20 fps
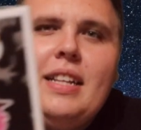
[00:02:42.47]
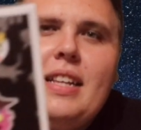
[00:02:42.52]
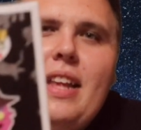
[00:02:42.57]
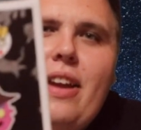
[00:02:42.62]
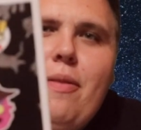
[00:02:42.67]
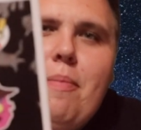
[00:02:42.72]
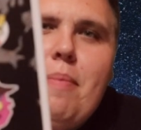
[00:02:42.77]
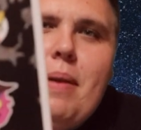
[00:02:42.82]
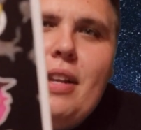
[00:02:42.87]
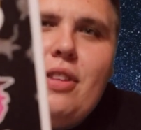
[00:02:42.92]

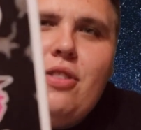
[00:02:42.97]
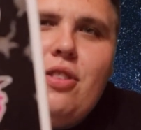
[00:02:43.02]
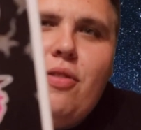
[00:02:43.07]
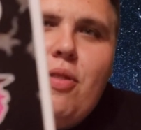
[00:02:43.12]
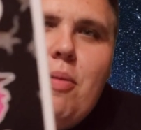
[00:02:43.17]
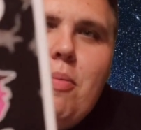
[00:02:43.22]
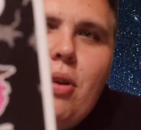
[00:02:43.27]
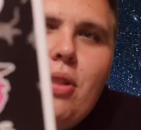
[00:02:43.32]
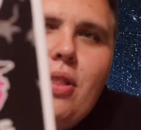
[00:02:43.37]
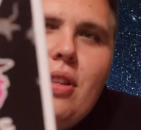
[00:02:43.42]
There's a picture
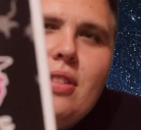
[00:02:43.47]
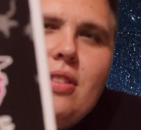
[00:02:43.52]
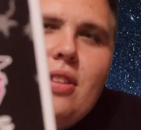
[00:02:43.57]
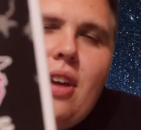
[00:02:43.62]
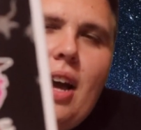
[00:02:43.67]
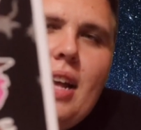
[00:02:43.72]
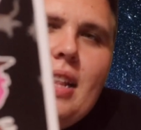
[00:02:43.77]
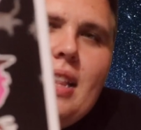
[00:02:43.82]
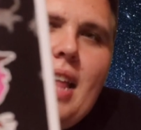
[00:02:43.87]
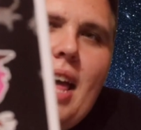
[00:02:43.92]
of him on the
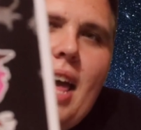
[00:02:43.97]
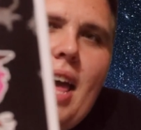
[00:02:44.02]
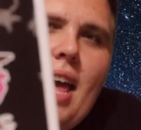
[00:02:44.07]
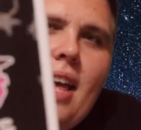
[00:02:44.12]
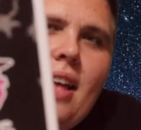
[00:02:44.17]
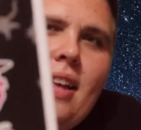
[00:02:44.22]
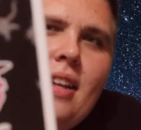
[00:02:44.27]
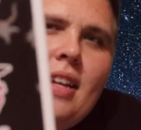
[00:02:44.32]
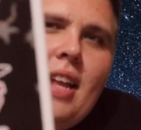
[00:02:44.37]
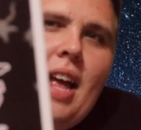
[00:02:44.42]
side there.